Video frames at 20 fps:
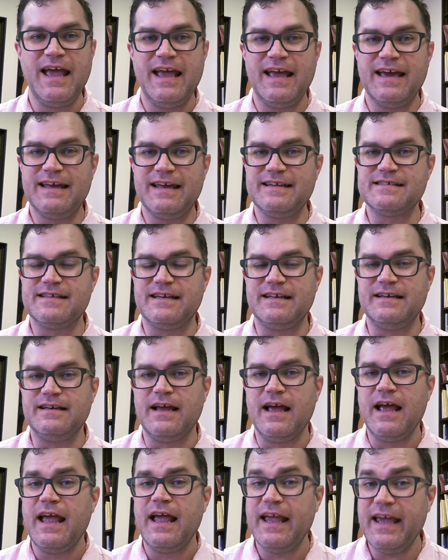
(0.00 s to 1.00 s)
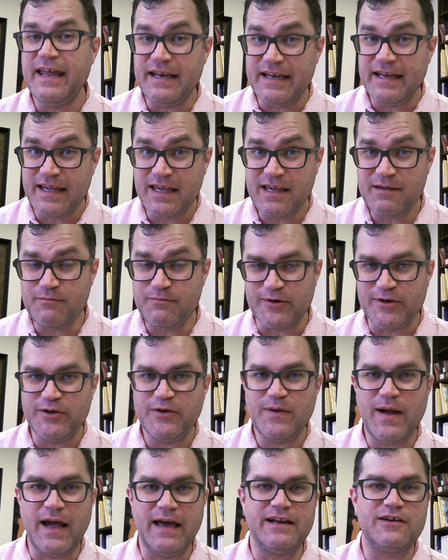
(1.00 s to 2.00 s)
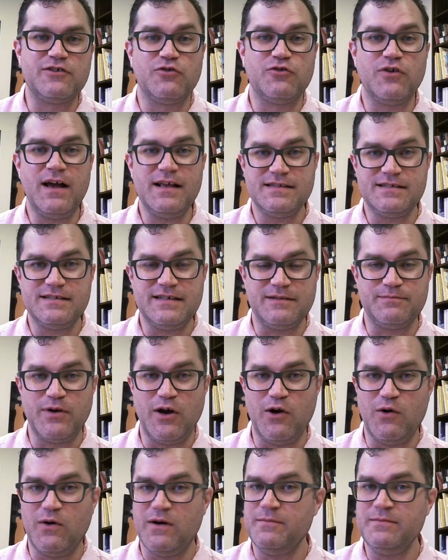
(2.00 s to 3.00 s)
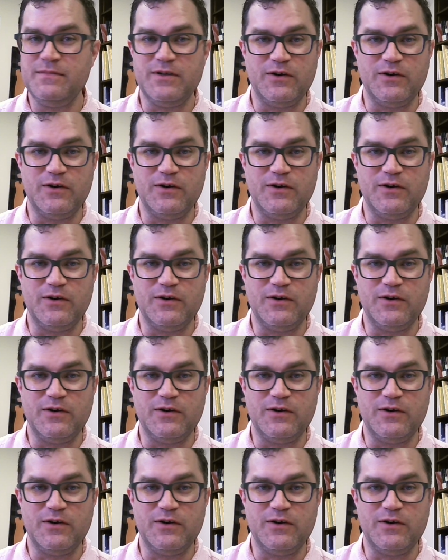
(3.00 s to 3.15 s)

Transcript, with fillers: It is an in Hebrew an acrostic poem,